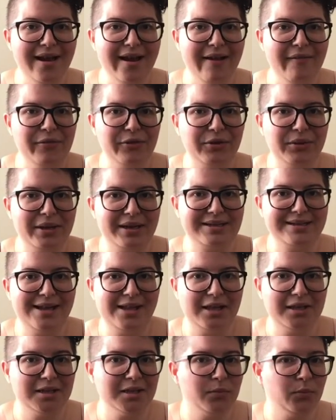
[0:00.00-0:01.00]
And they're, like,
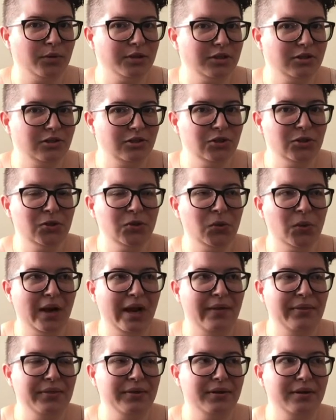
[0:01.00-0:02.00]
telling them what to do,
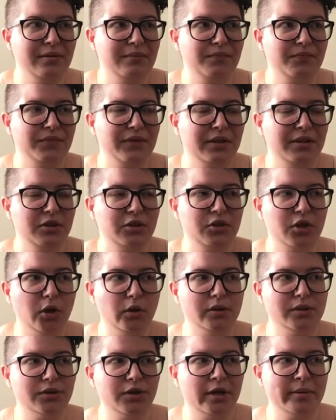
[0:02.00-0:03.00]
and the
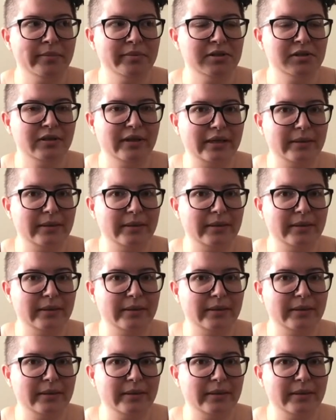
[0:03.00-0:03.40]
ghosts are able to,